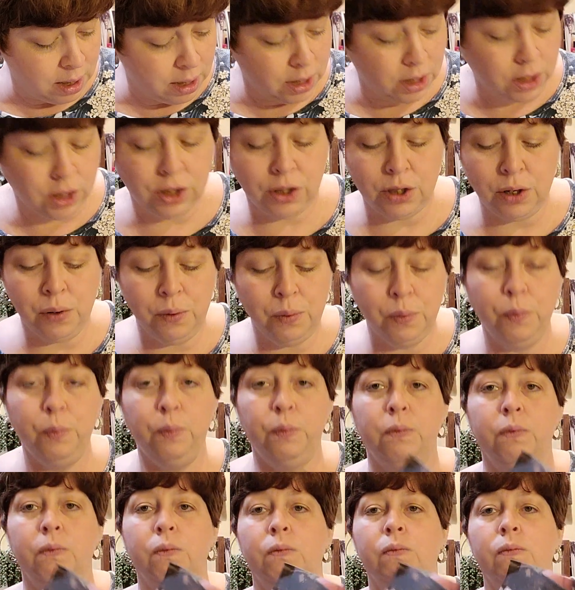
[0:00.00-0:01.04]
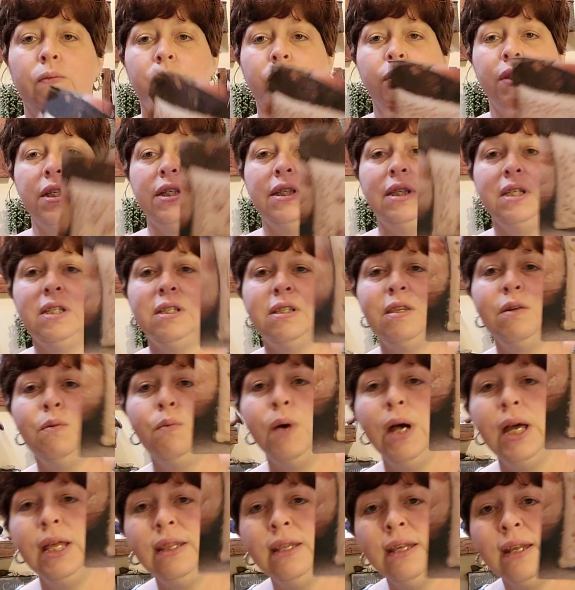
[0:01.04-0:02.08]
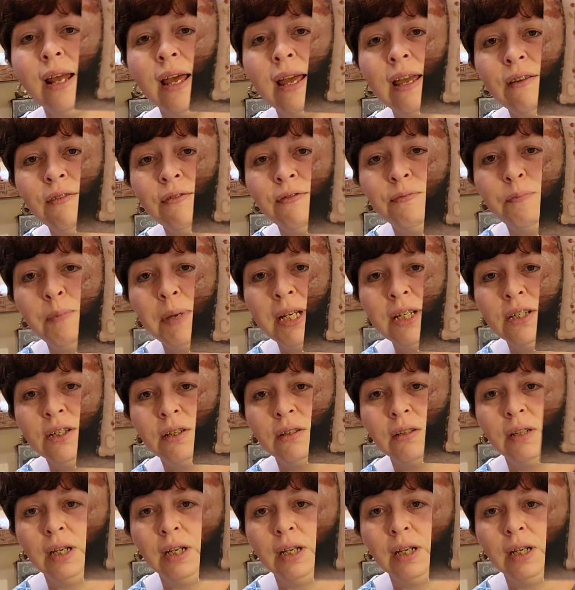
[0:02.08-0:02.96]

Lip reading: So this is the one that I've been